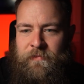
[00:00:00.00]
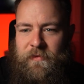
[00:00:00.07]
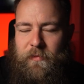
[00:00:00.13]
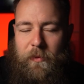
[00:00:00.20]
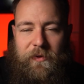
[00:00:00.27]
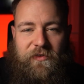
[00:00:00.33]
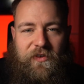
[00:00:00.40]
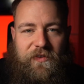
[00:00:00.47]

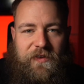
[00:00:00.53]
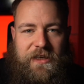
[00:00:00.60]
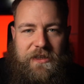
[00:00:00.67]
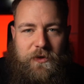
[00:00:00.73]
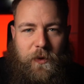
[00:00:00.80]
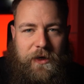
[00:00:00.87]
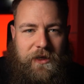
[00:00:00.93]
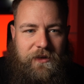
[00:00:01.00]
probably 15,
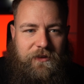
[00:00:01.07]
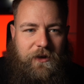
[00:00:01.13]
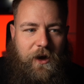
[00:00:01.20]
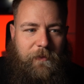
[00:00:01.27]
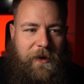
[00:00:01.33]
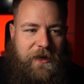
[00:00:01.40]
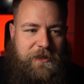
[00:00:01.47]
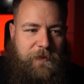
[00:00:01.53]
20 years ago at a
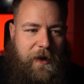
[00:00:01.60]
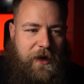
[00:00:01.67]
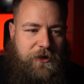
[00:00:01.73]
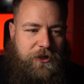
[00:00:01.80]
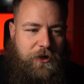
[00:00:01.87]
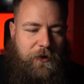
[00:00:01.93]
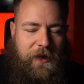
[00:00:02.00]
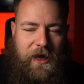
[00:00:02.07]
Max Power
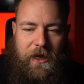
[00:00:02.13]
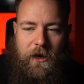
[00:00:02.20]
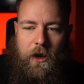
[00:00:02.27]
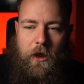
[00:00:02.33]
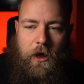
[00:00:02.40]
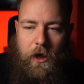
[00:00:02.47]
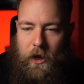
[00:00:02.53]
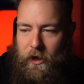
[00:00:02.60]
show, and it had
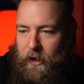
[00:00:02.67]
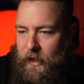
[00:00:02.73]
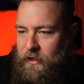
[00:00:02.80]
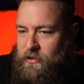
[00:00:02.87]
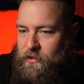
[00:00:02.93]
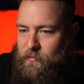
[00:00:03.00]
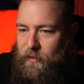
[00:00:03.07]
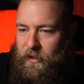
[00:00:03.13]
like an
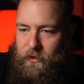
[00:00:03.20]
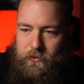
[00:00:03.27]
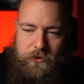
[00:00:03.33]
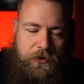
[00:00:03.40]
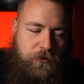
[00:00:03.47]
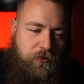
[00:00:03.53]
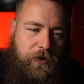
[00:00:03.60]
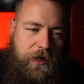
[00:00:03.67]
engine bay that was
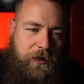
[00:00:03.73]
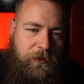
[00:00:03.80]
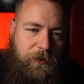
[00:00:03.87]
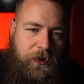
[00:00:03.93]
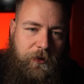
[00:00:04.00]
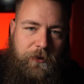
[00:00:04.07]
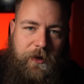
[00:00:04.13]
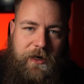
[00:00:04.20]
just red and
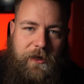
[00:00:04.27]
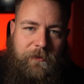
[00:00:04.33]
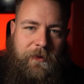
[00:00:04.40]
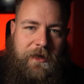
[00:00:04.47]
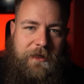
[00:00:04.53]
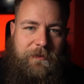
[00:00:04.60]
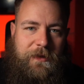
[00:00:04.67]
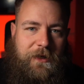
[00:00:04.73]
blue, and it
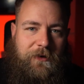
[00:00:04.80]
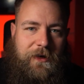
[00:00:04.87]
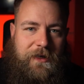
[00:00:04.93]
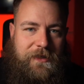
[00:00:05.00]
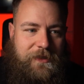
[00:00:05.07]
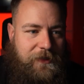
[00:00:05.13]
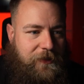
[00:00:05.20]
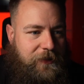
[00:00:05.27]
made me
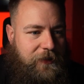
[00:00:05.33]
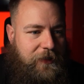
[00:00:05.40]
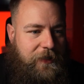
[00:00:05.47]
crazy.